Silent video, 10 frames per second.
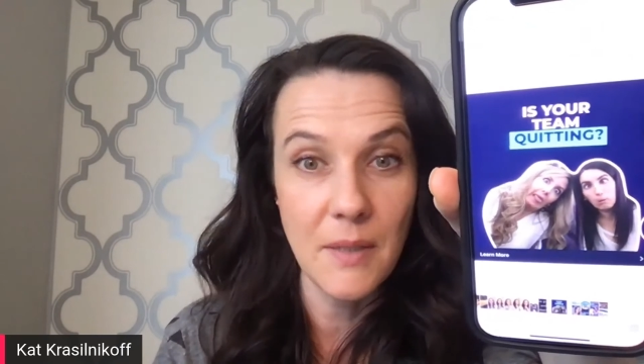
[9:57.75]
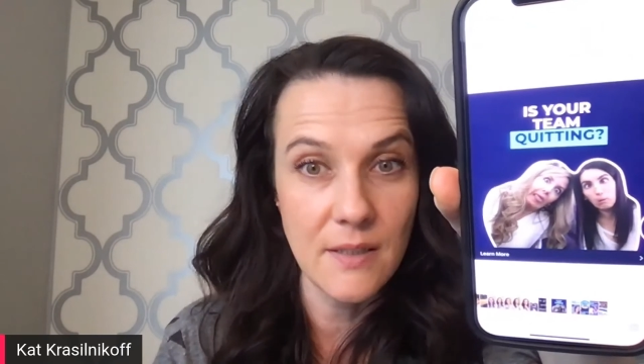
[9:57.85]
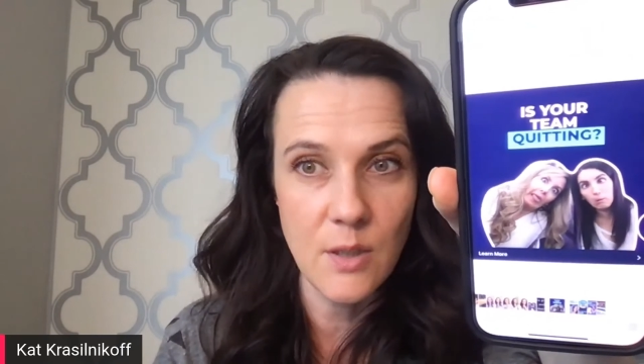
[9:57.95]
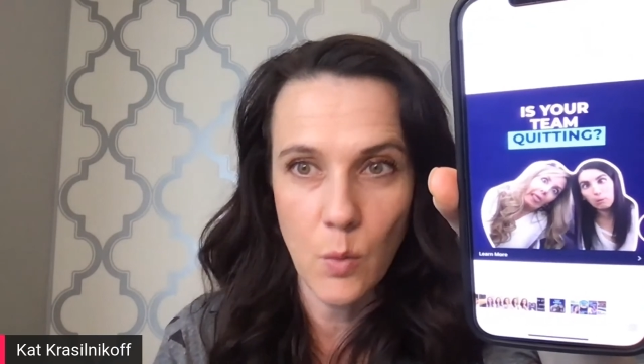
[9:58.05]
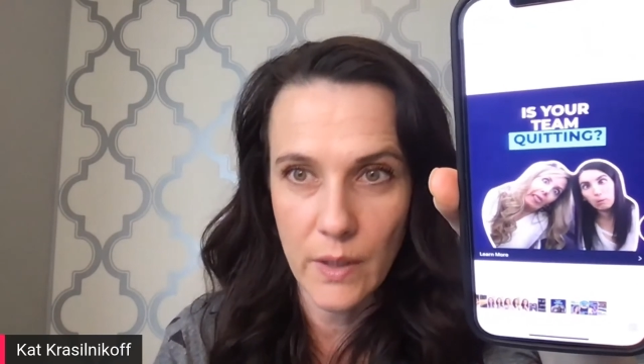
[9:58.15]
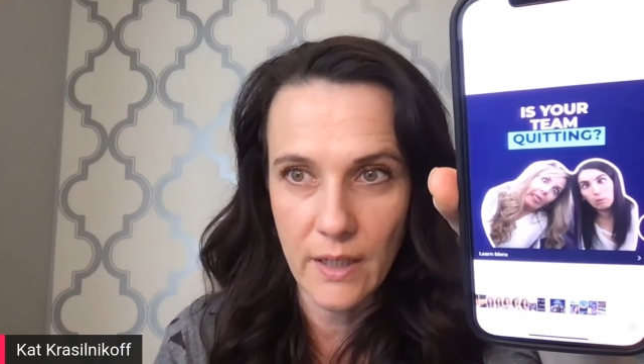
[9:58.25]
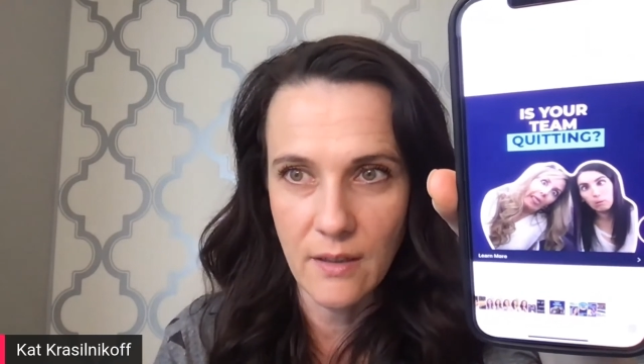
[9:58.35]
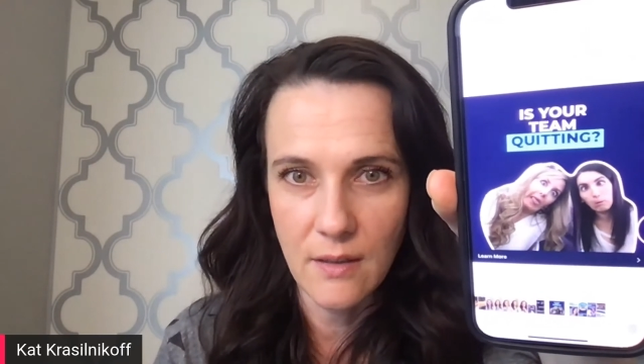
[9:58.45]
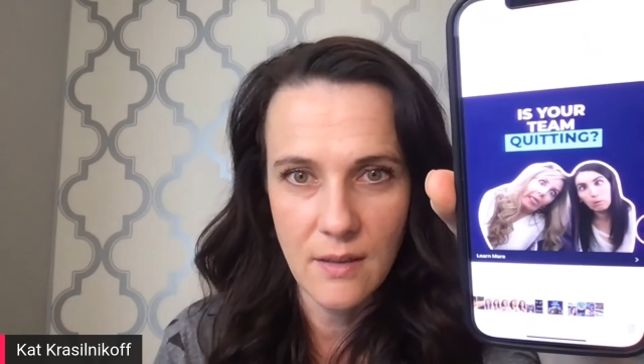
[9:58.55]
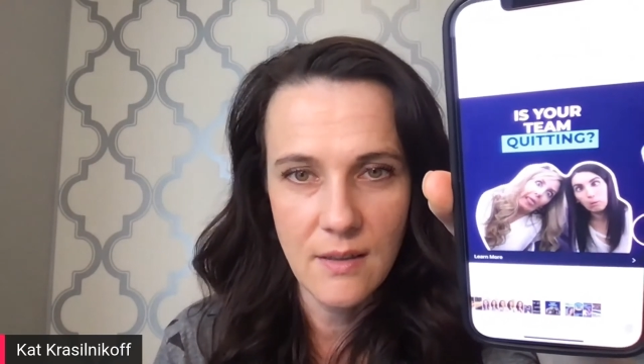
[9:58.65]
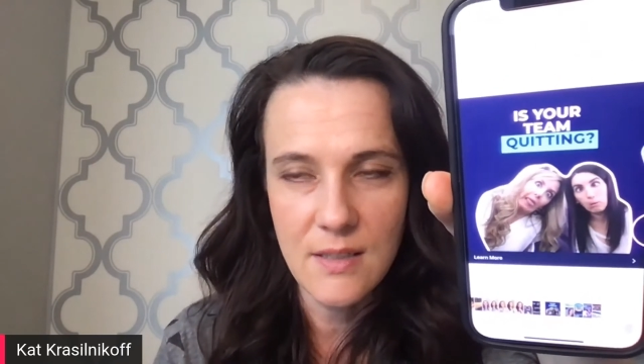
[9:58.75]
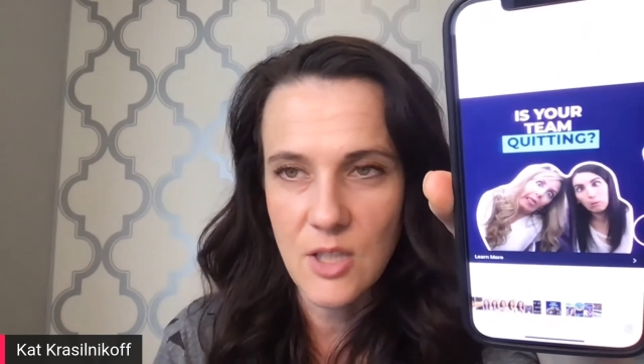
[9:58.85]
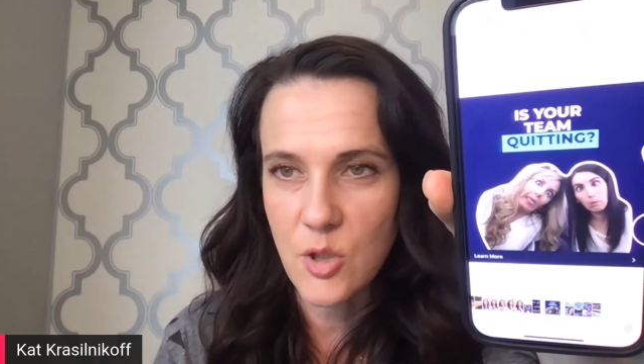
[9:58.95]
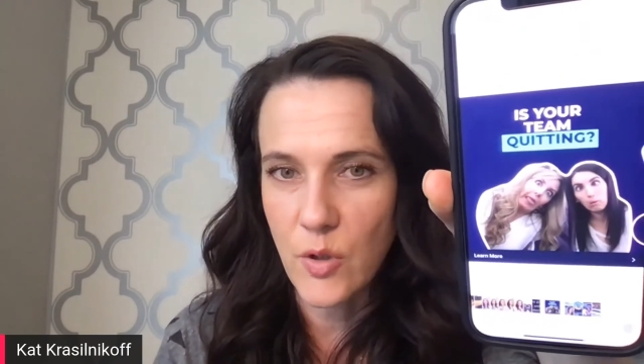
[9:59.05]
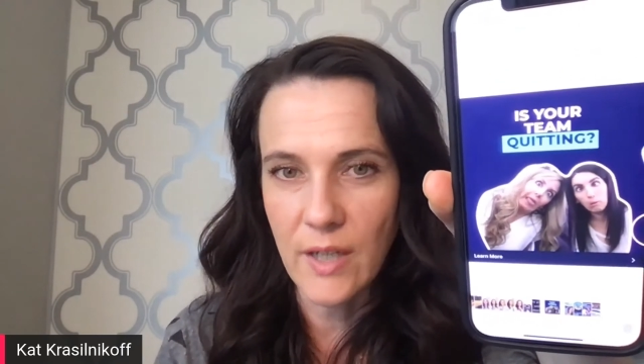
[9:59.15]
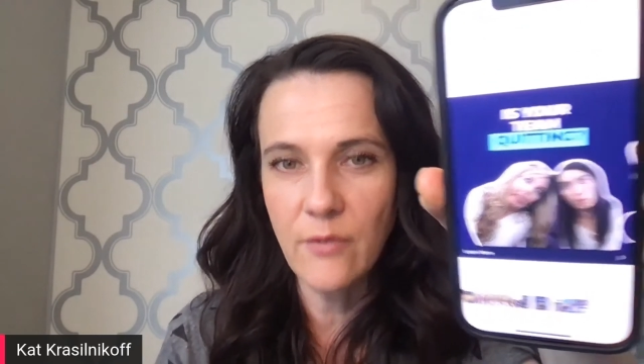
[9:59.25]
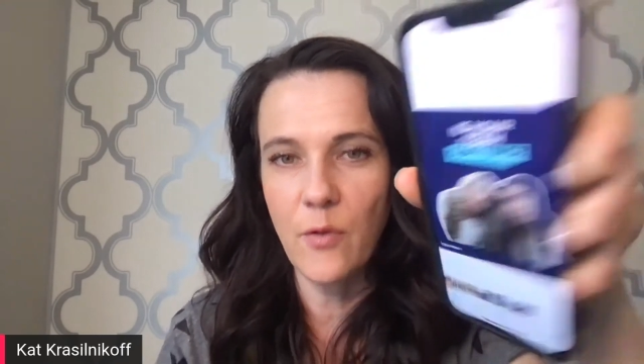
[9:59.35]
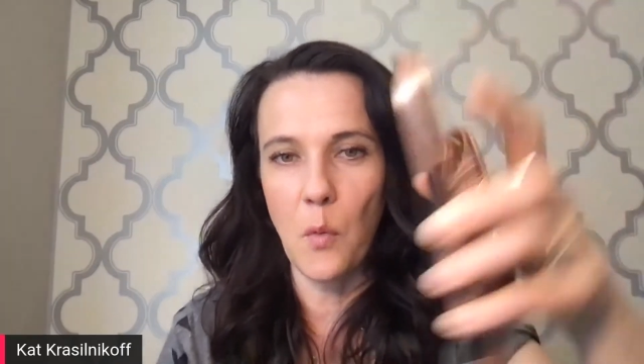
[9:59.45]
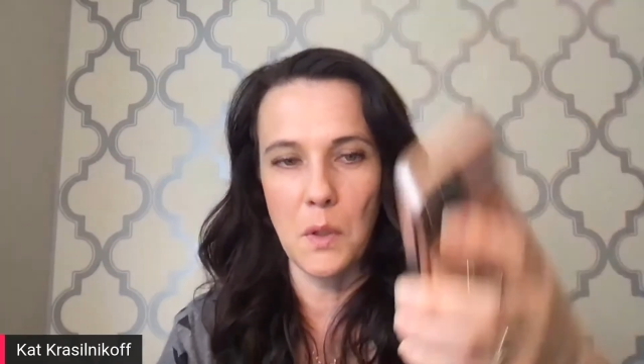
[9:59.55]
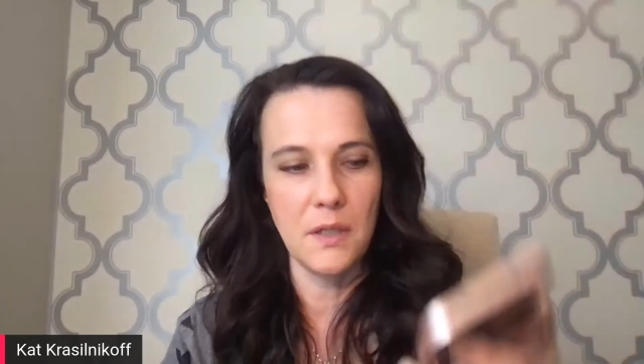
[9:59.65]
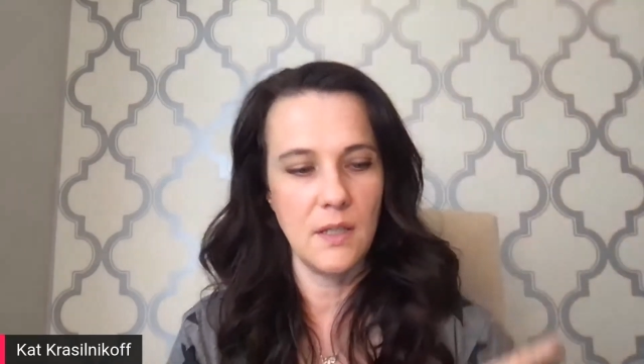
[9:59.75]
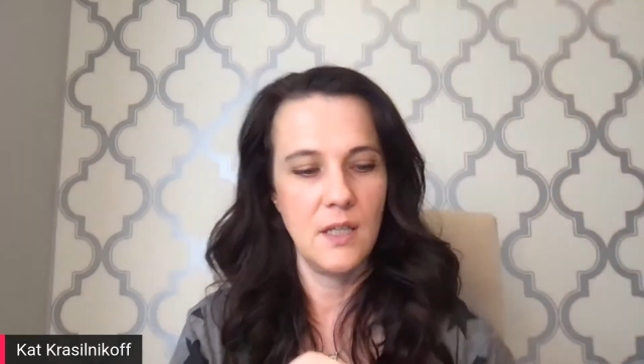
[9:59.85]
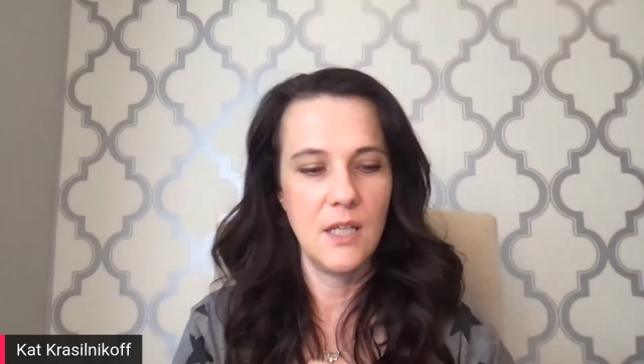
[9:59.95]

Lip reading: is quitting. straightforward.